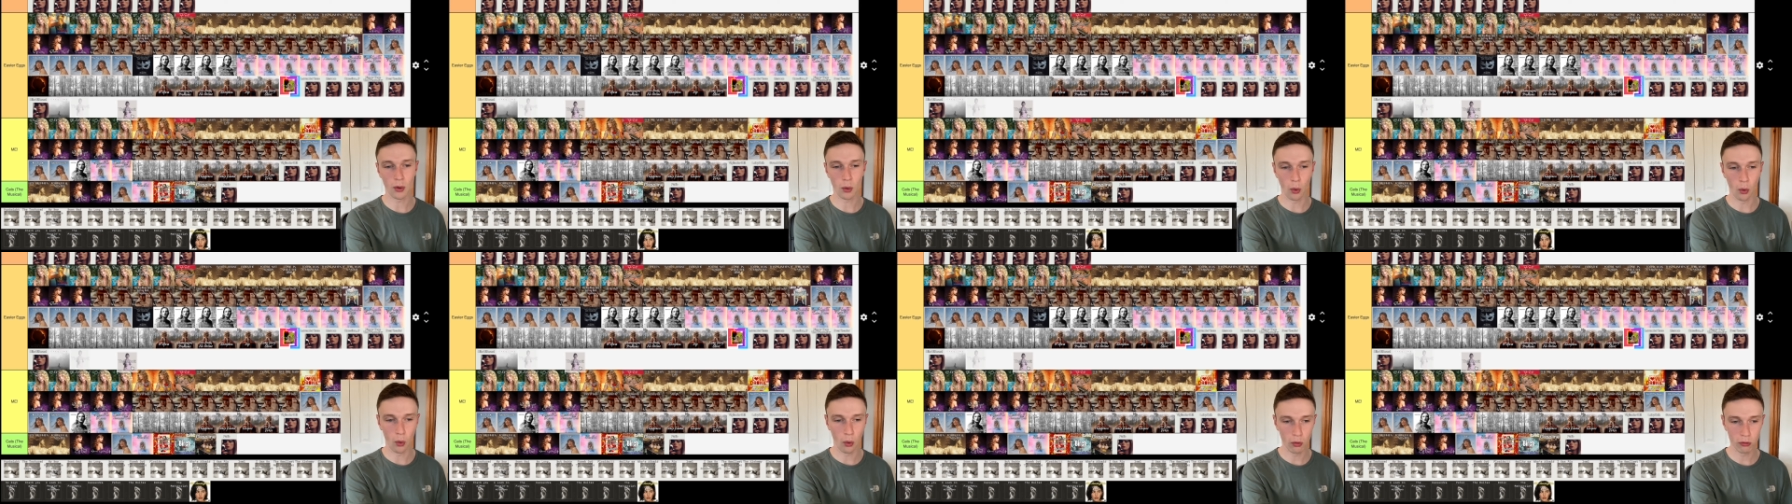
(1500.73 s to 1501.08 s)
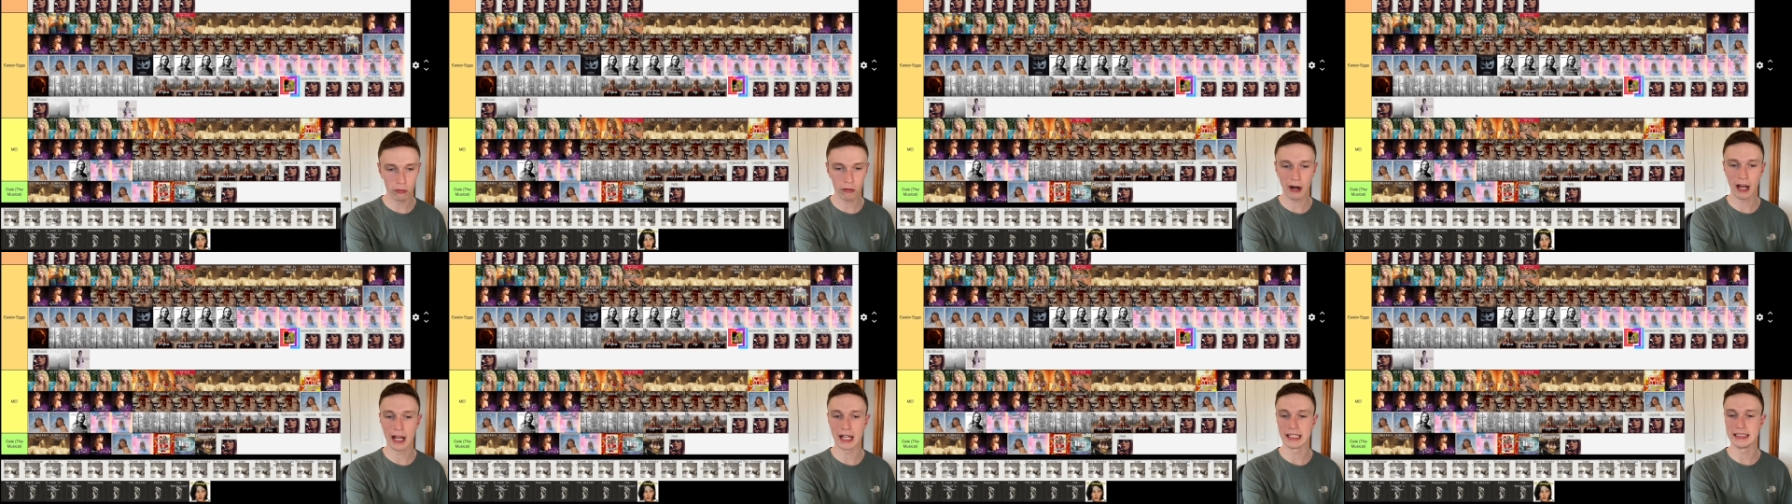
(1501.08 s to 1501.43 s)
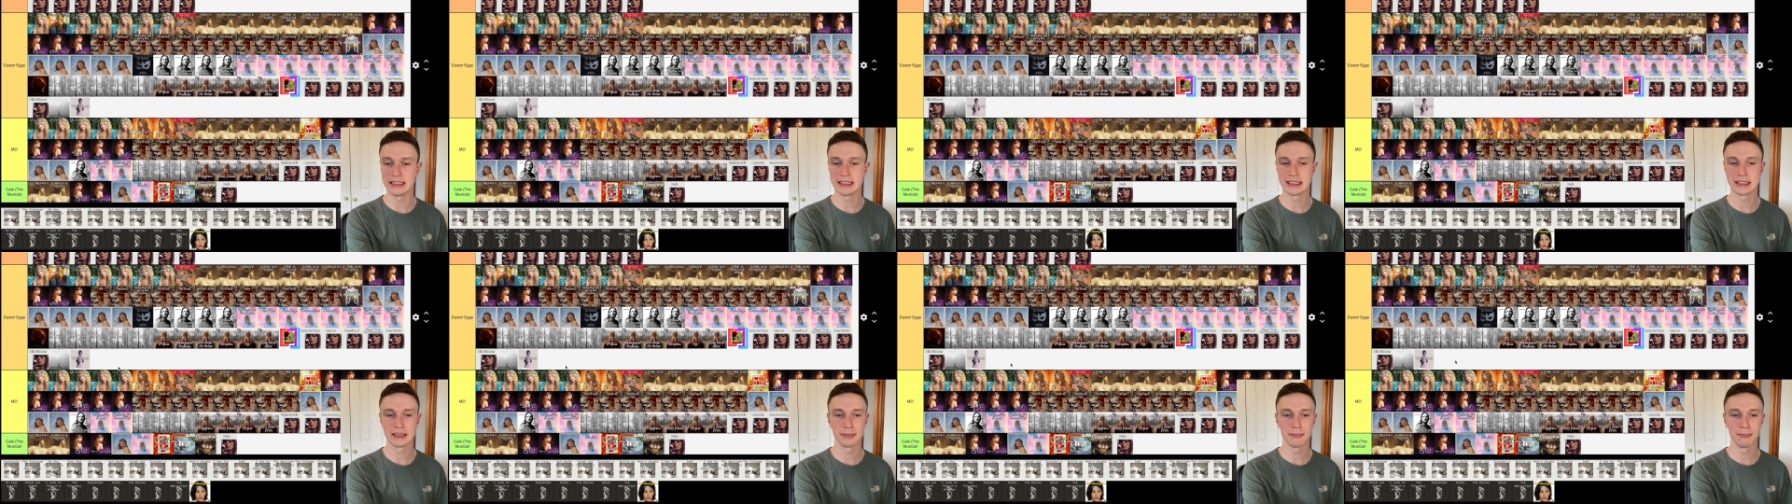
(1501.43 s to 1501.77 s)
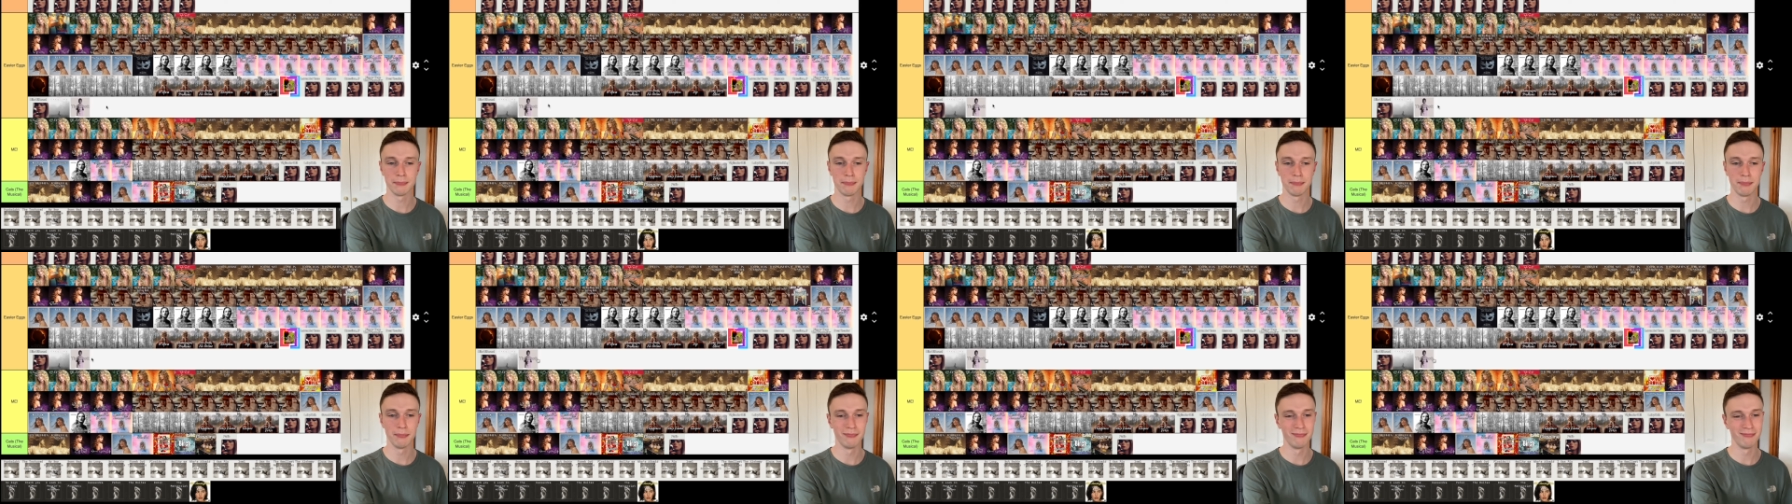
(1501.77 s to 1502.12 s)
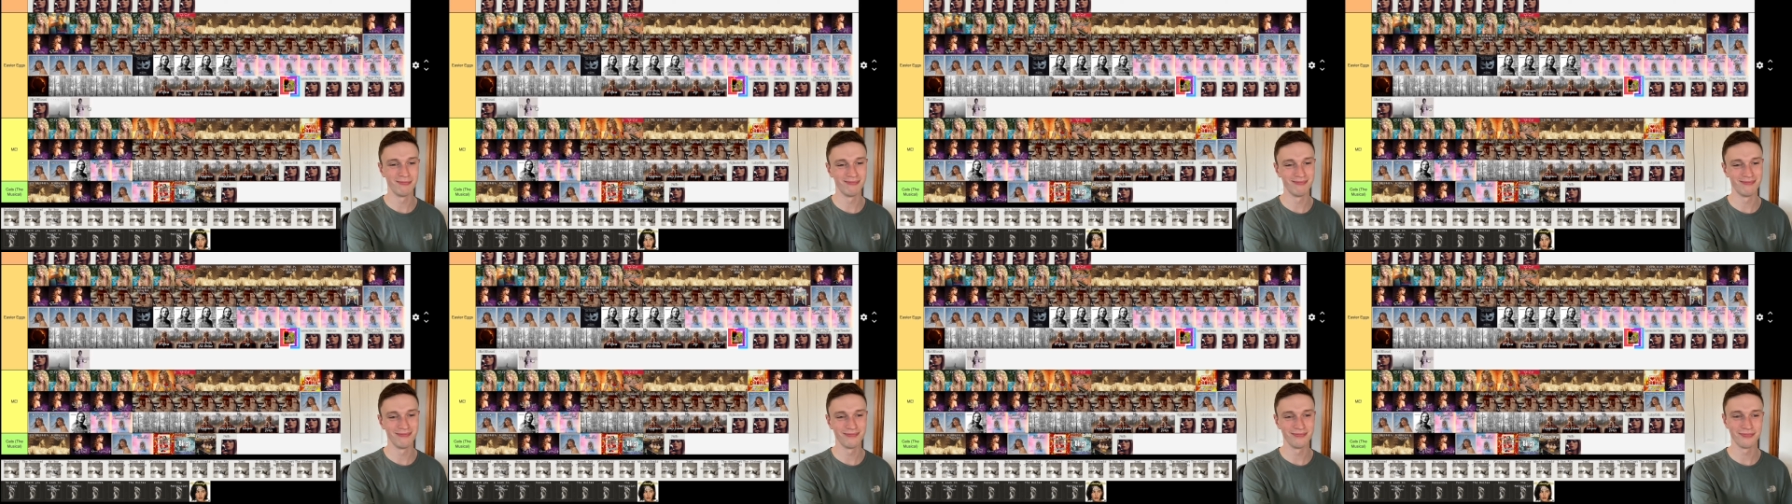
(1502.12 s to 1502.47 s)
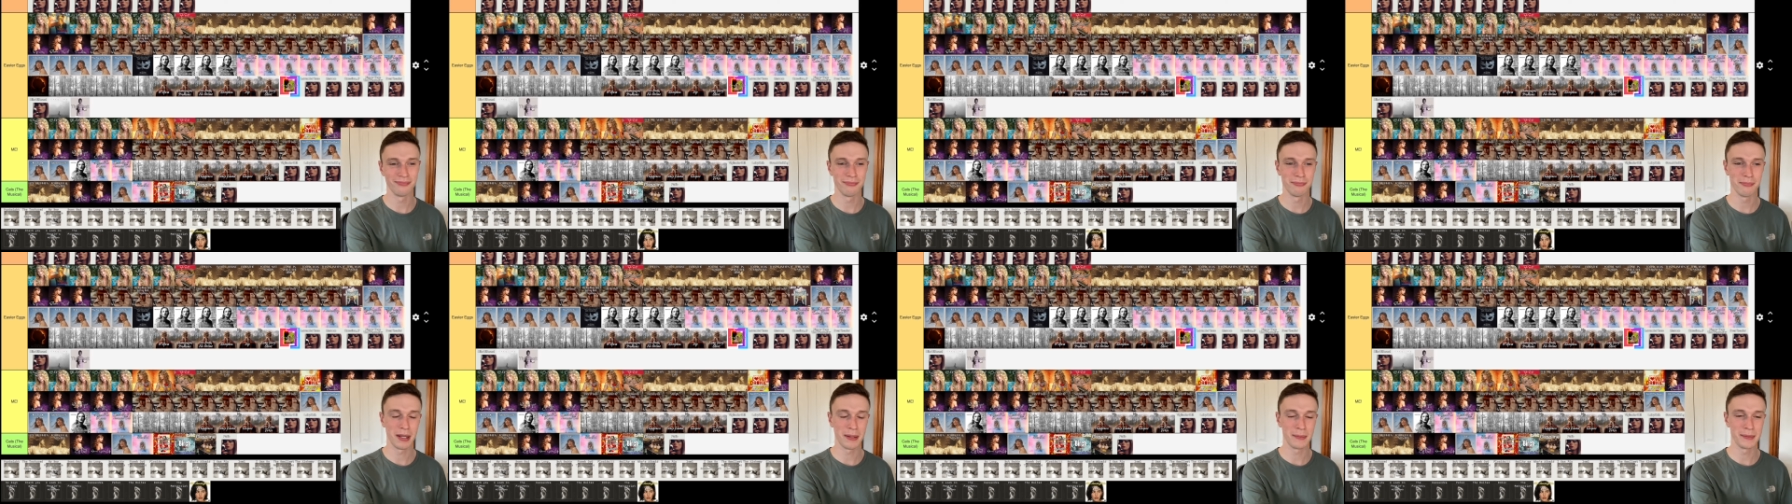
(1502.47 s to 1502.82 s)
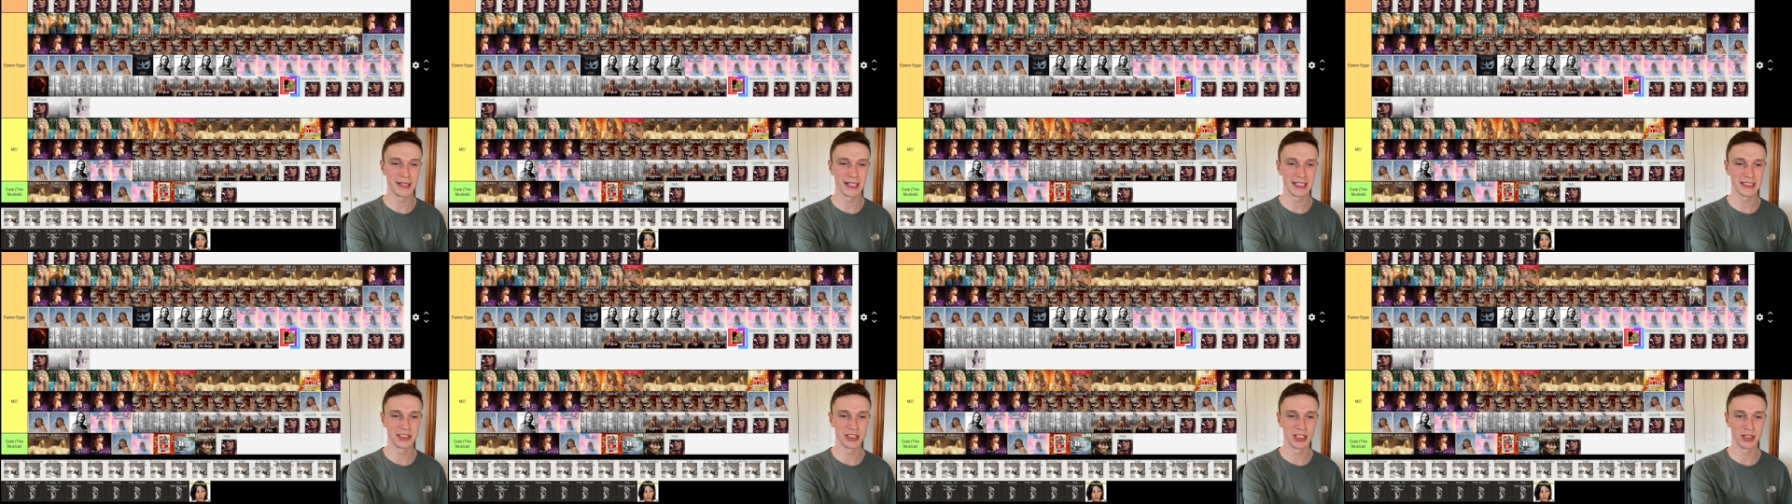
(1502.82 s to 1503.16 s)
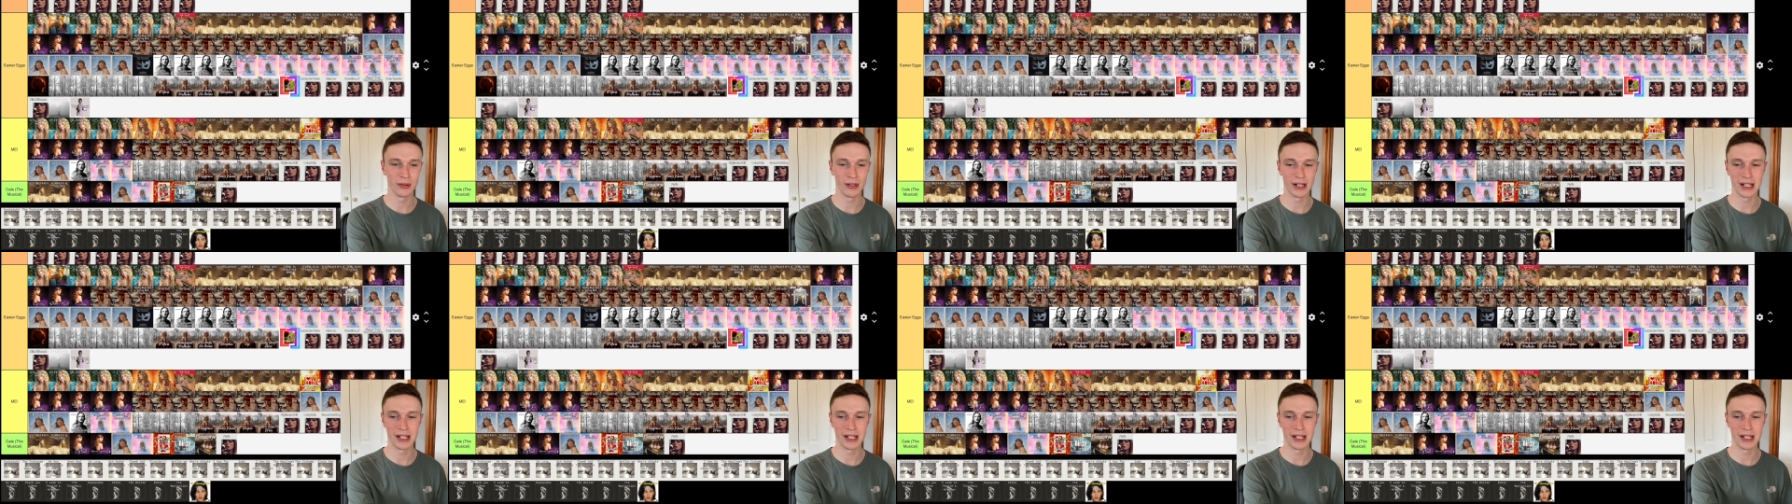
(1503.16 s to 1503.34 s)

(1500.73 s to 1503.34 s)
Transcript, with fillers: all right. Mm, maybe that's too